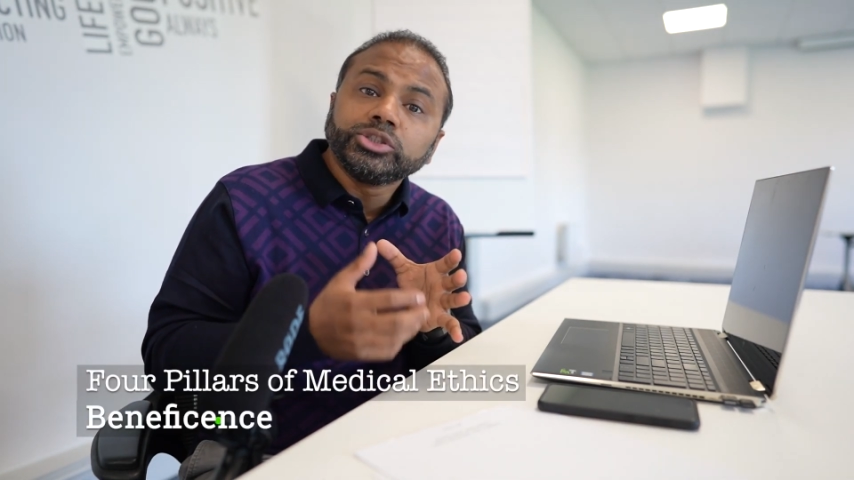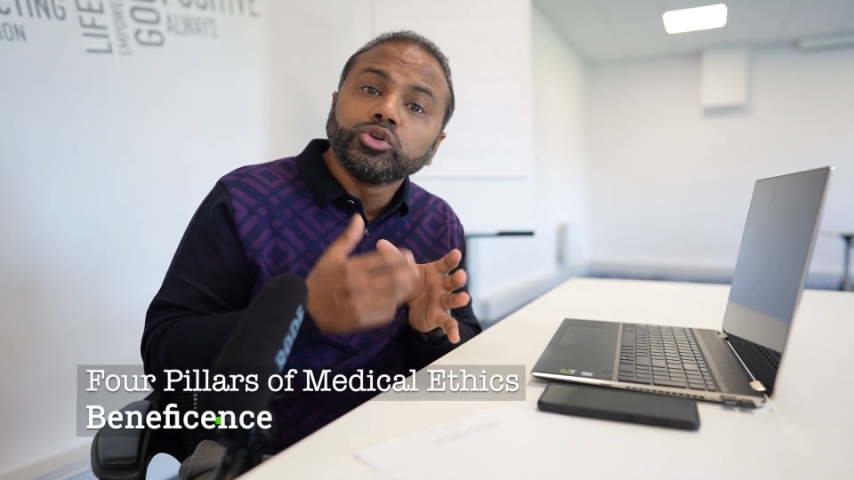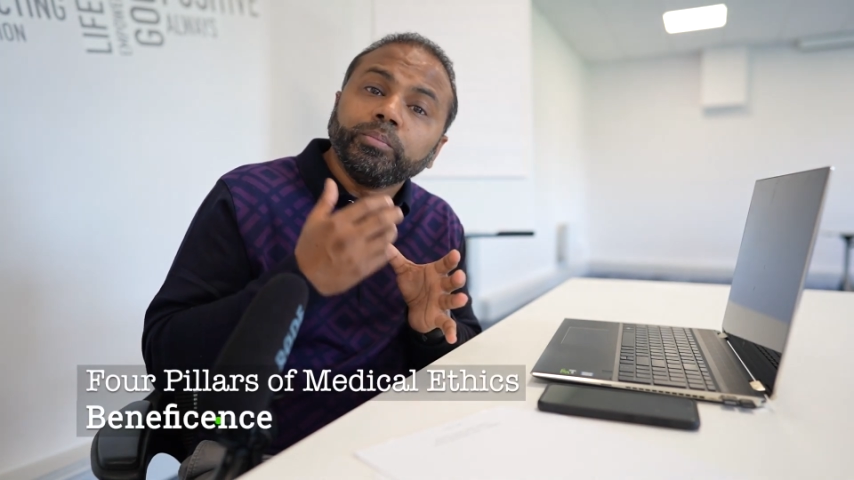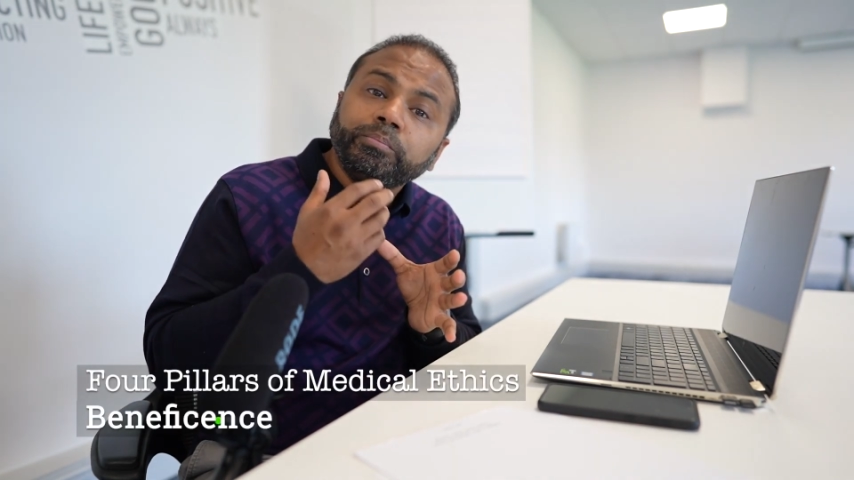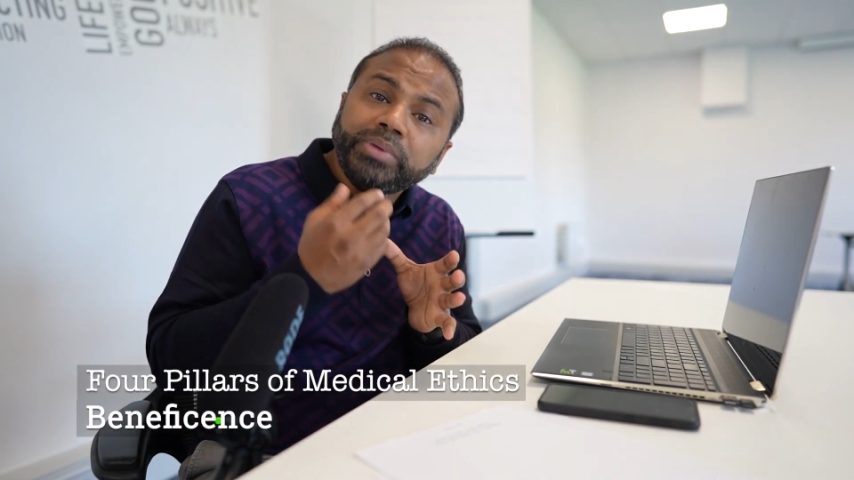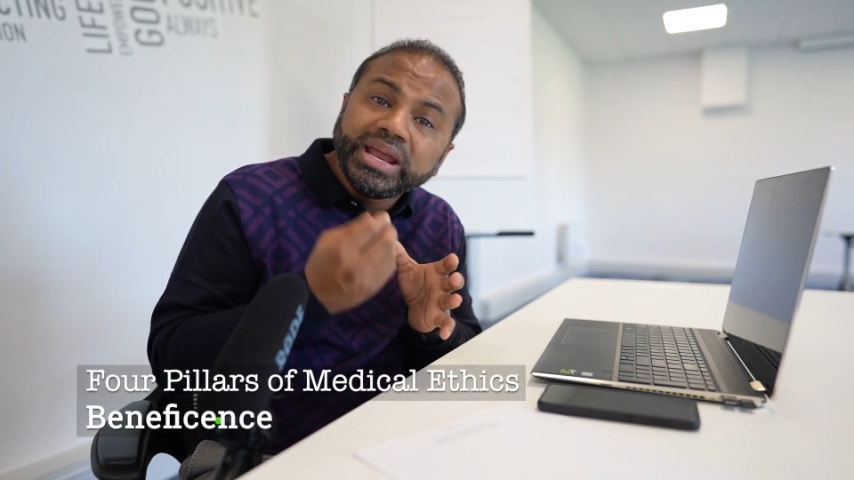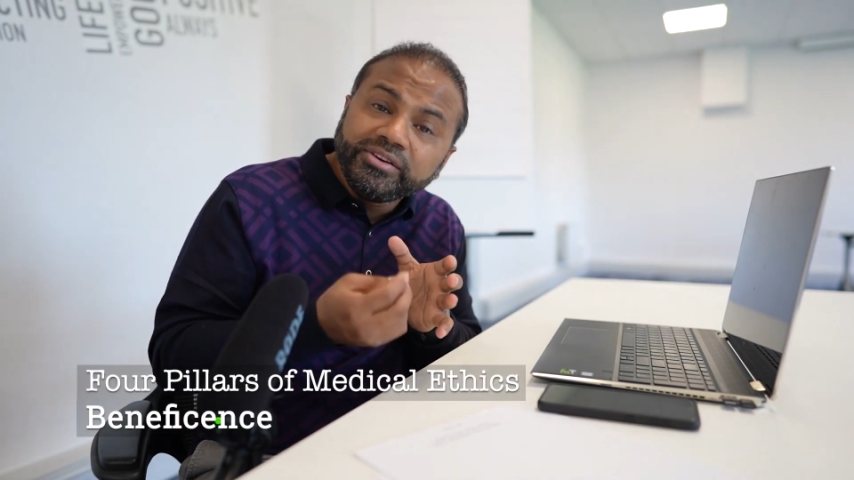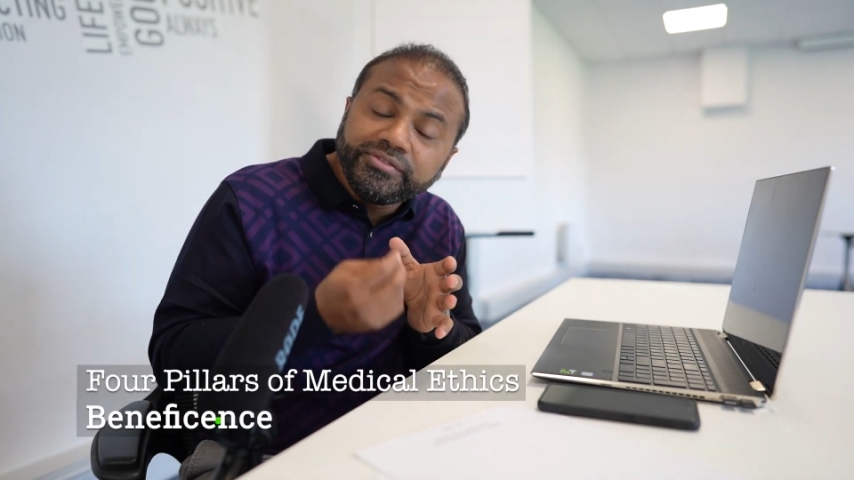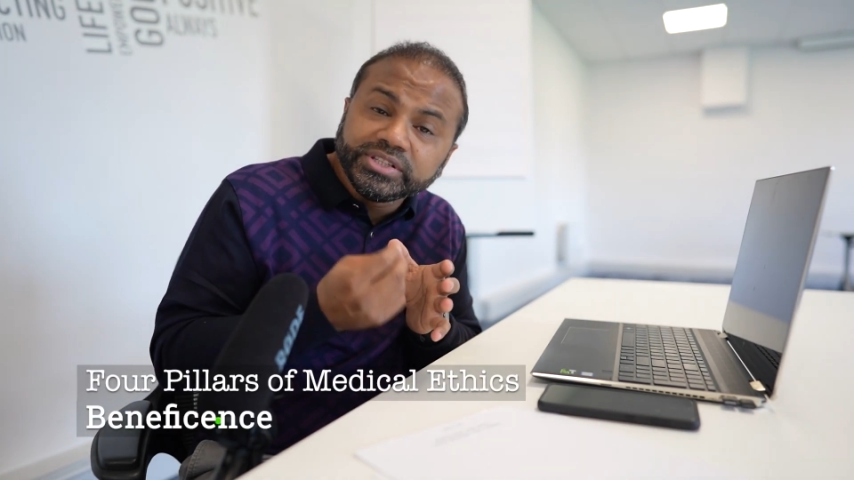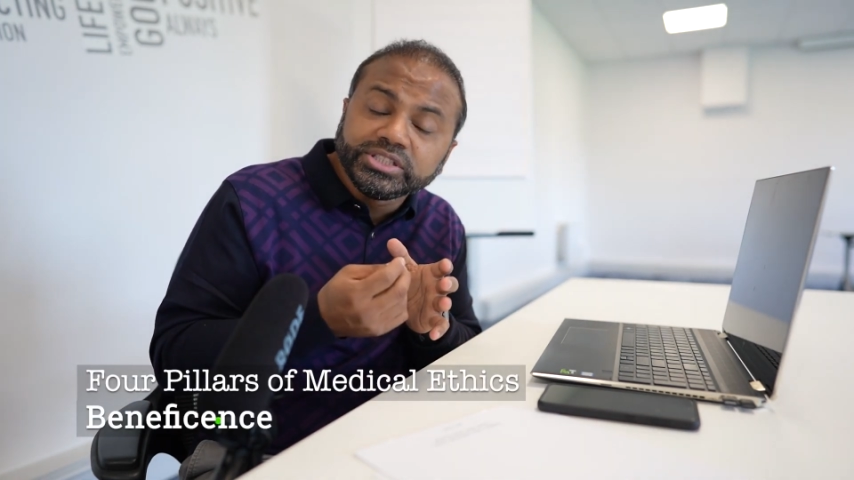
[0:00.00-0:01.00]
So
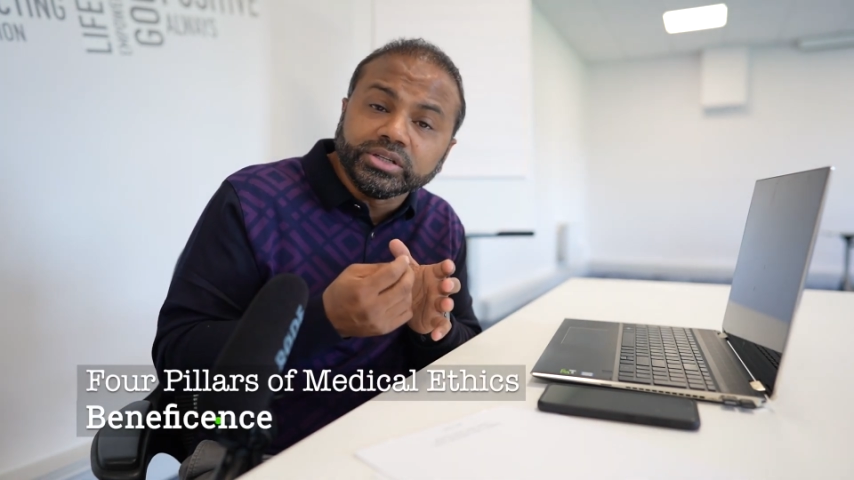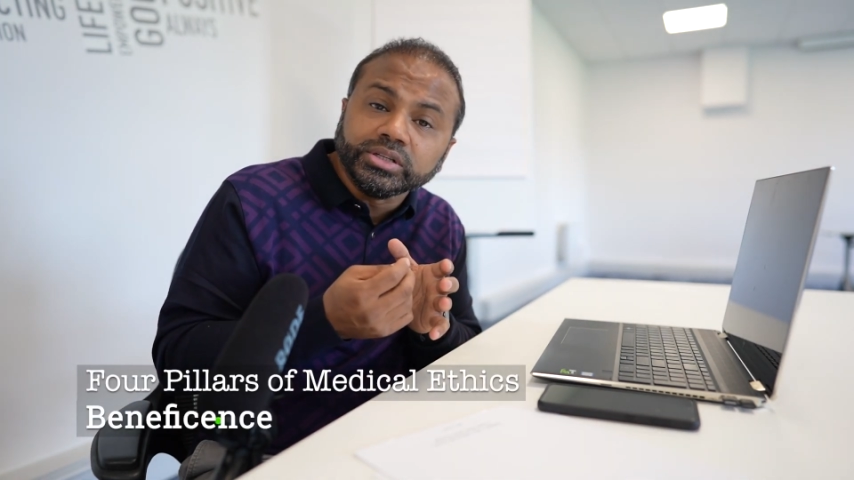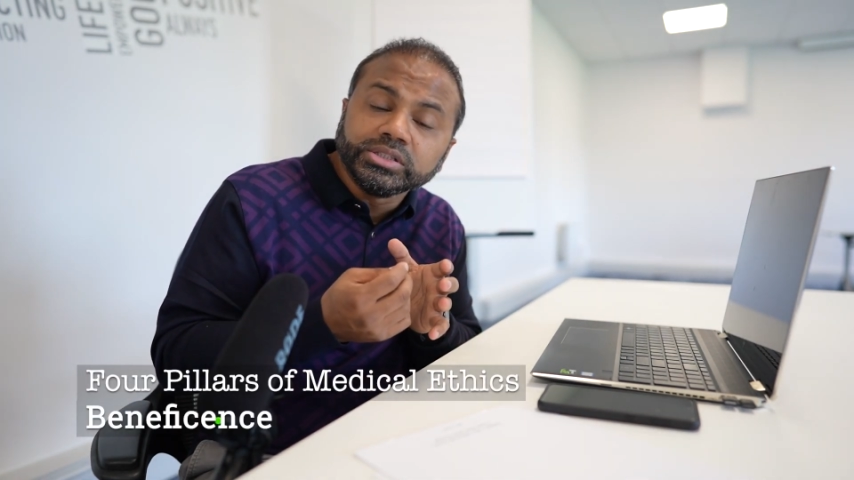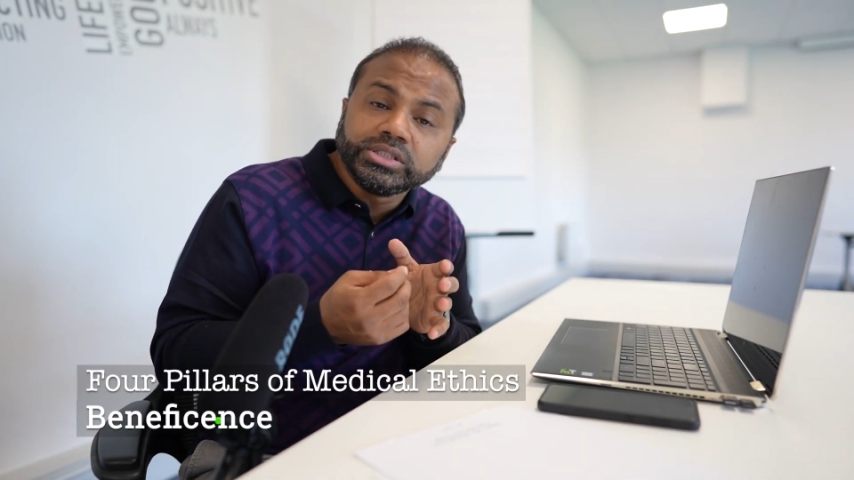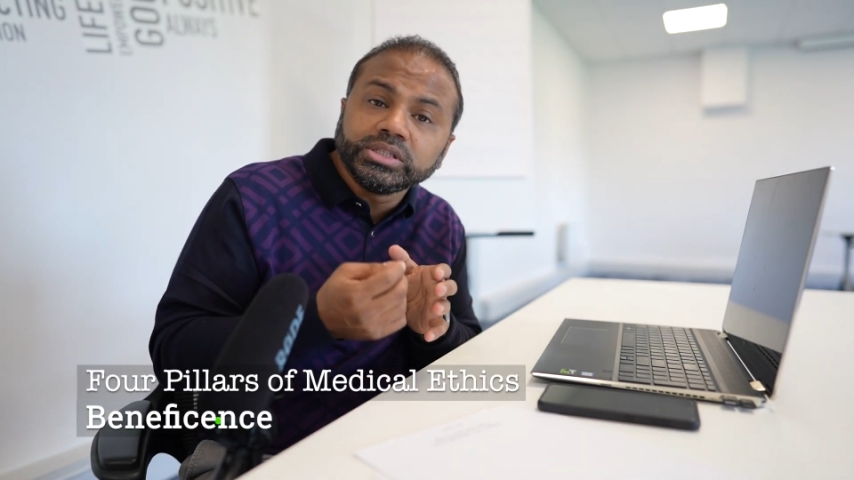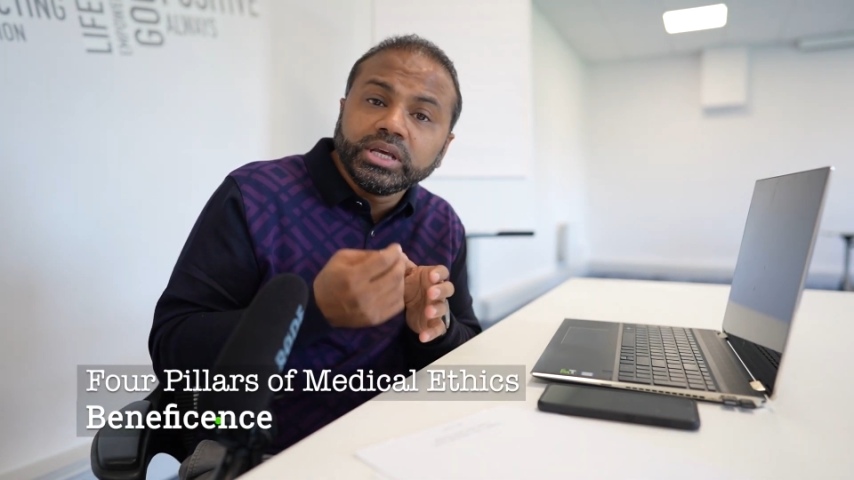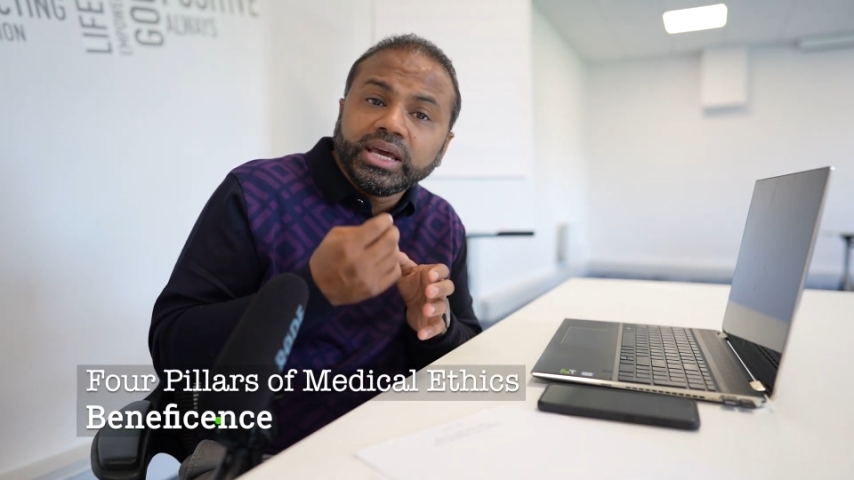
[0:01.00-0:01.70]
beneficence